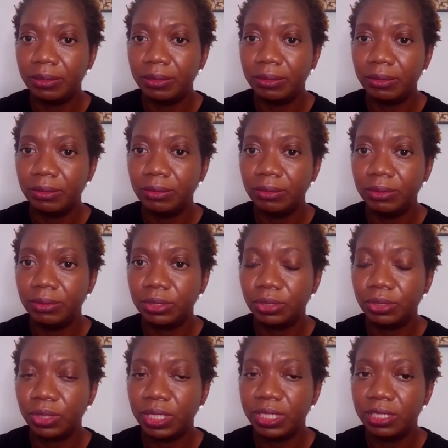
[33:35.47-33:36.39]

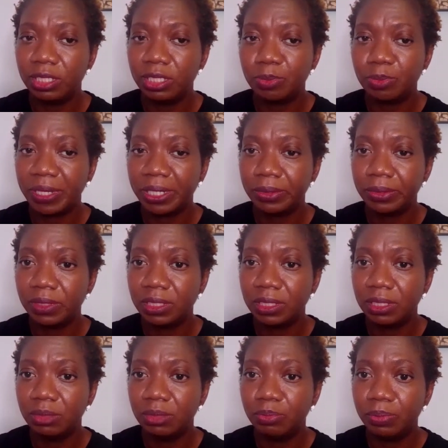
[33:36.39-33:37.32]
realtor and inspector
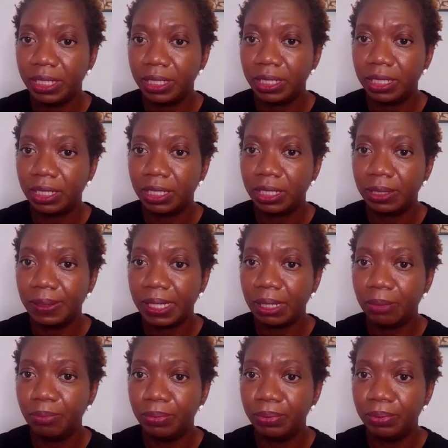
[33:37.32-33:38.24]
didn't pick
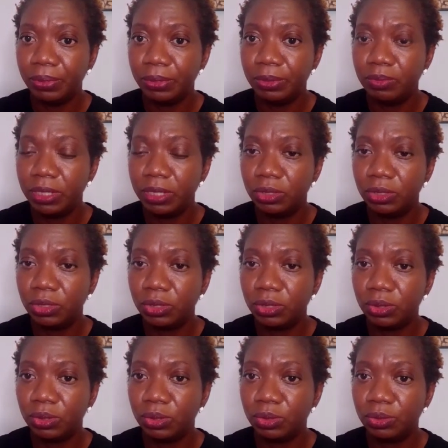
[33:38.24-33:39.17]
that put me
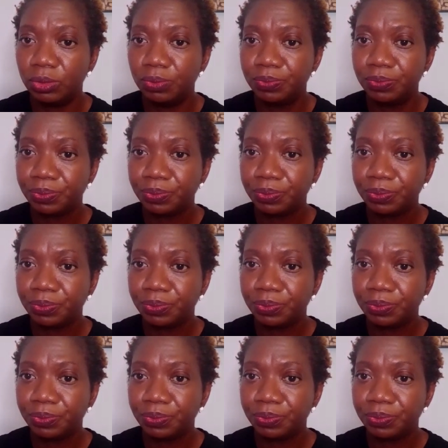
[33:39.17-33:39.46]
into